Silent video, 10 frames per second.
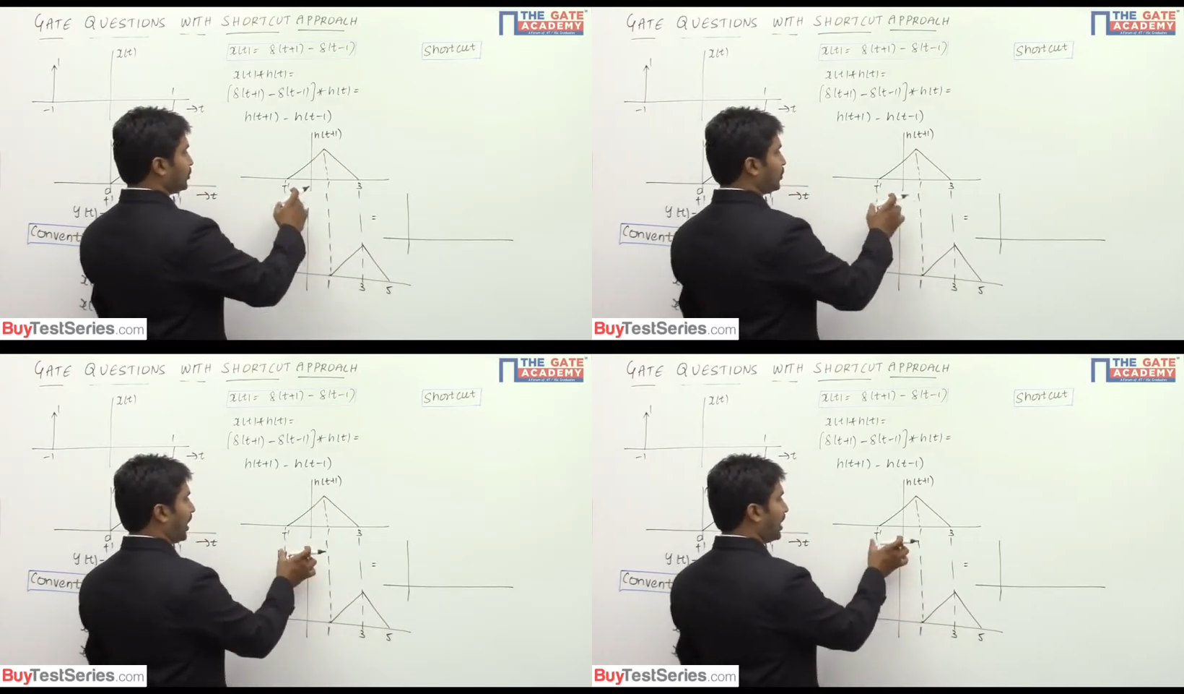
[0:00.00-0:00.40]

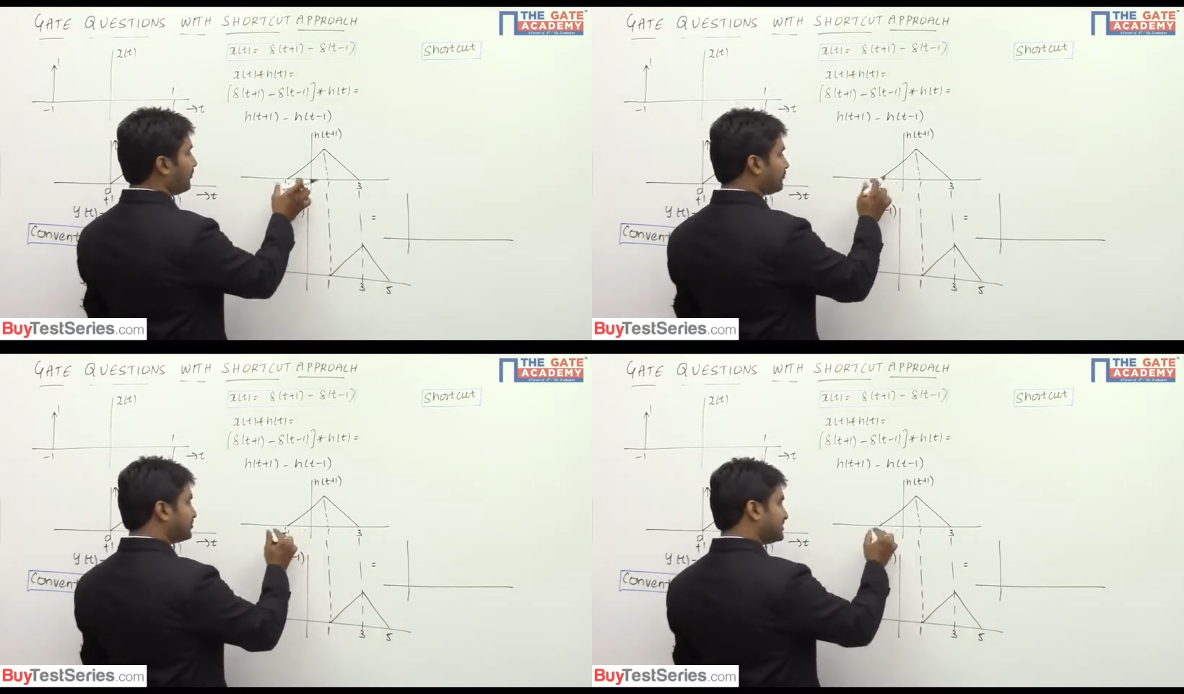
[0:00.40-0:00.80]
you
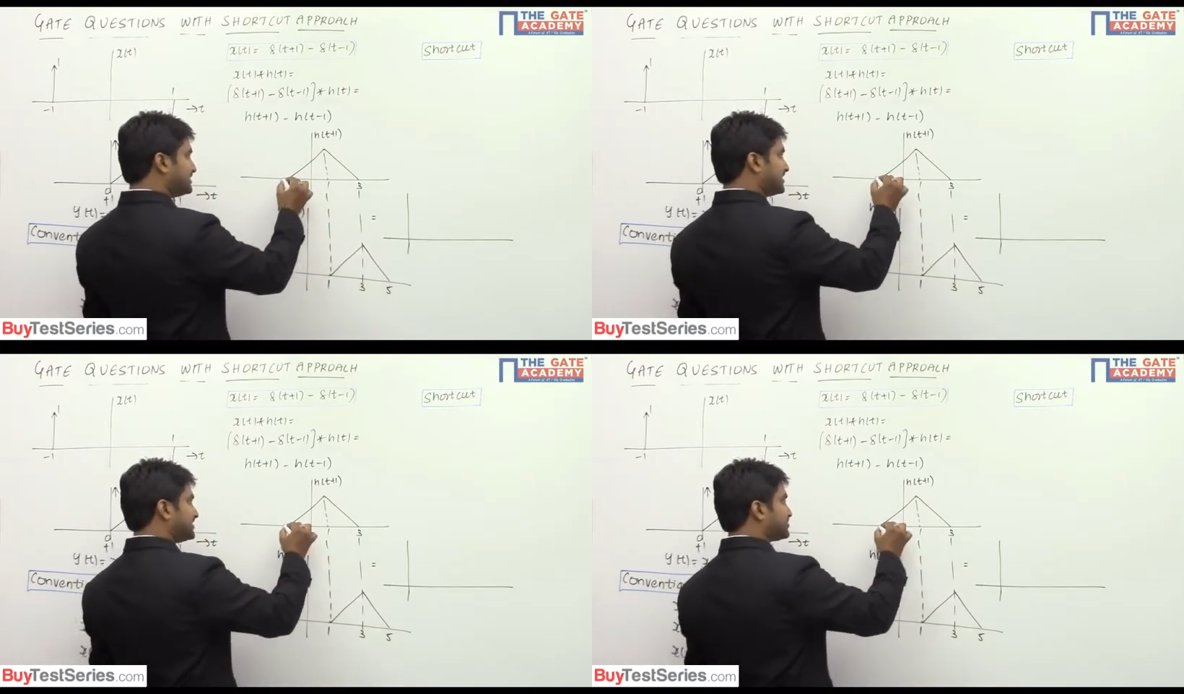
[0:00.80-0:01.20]
have
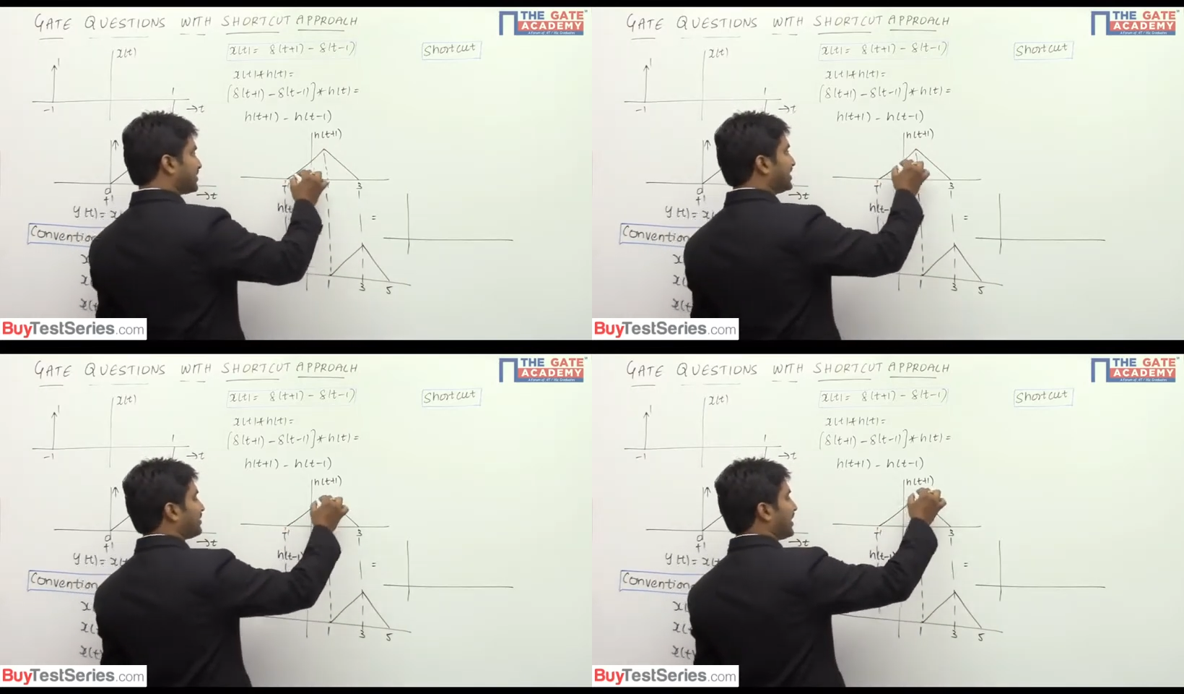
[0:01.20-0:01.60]
just a
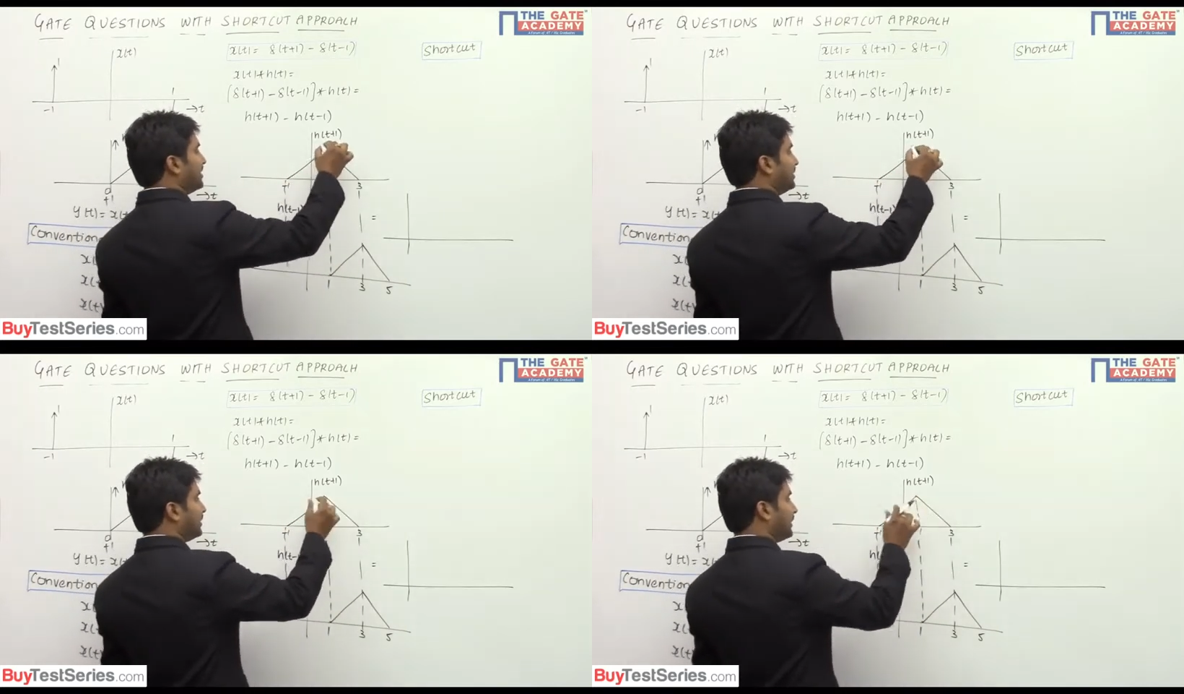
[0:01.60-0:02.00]
straight line